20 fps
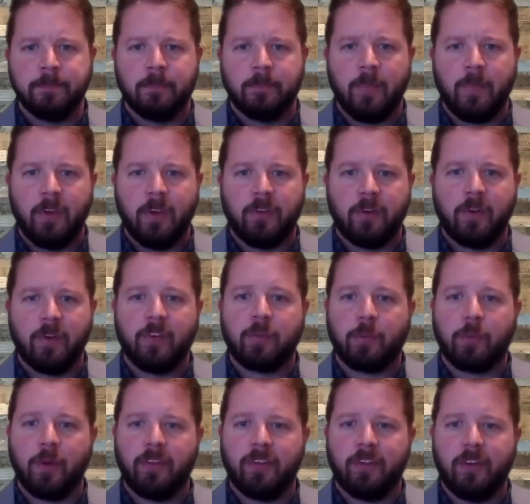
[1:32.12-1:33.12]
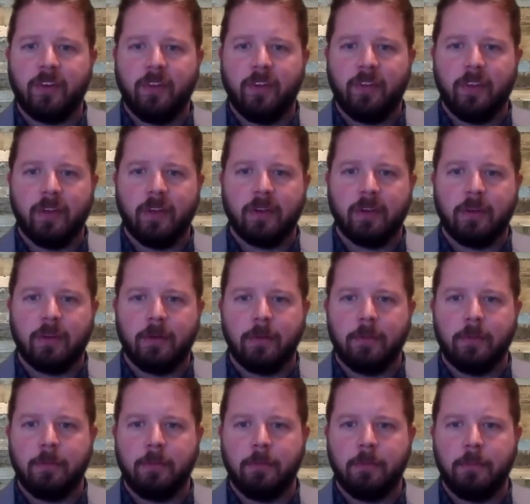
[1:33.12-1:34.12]
He served as president of the
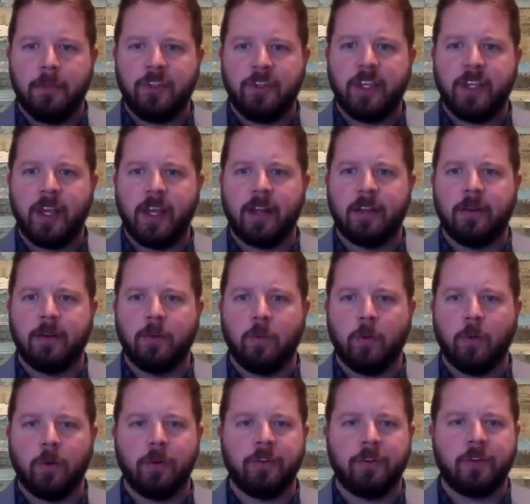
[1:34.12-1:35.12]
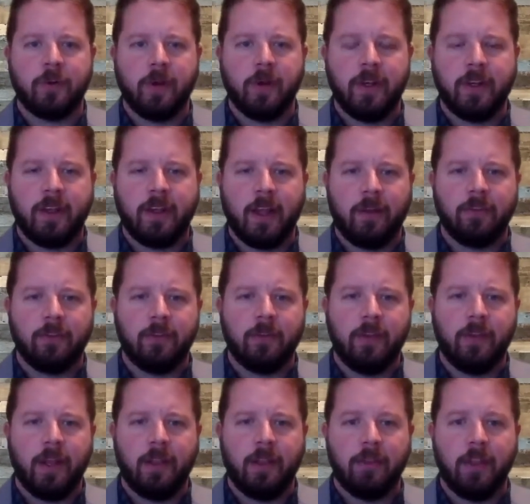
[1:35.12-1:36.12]
Michiana World Trade Council
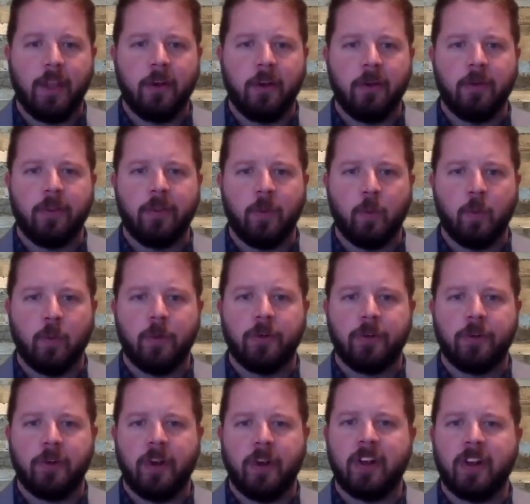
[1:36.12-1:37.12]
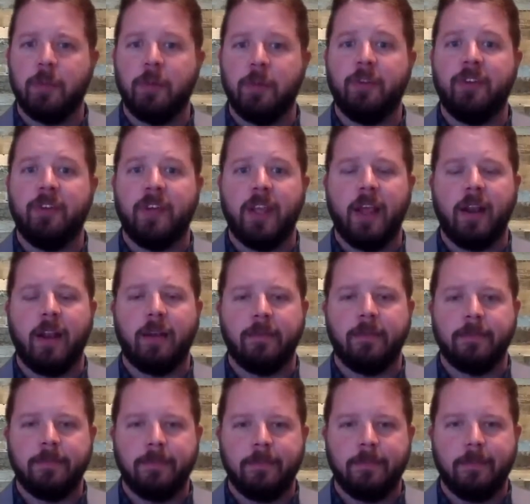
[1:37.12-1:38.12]
and later the World Trade Club of Indiana.
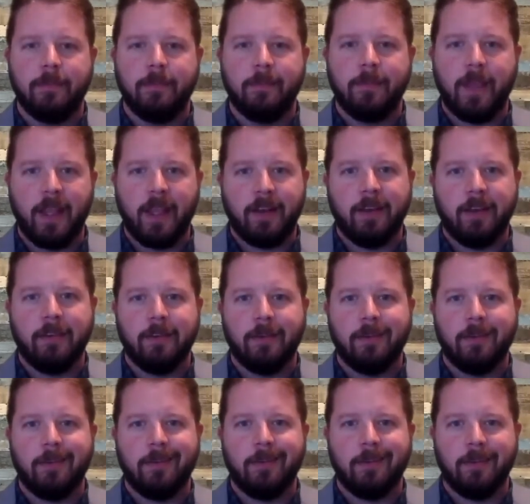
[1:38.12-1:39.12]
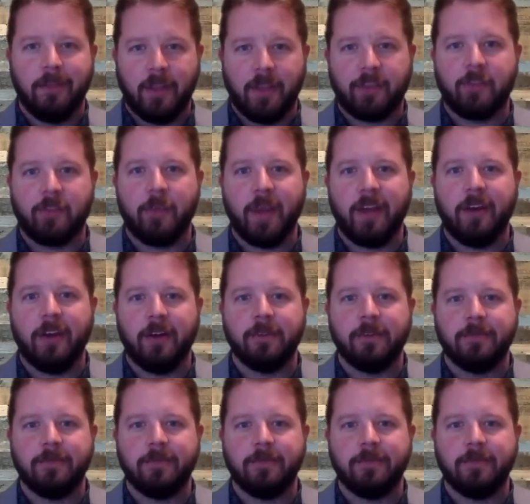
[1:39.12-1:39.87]
Andy, thanks for being here.